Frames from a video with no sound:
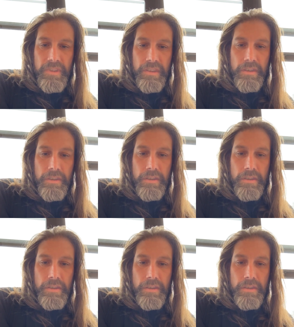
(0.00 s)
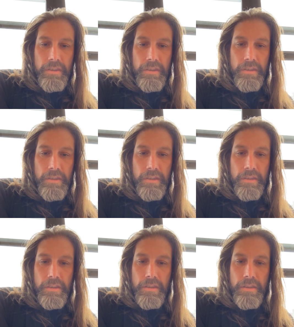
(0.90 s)

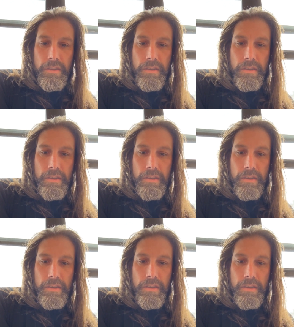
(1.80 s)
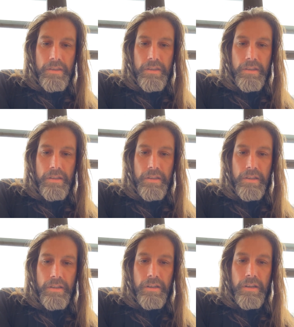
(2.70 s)
(no one is talking)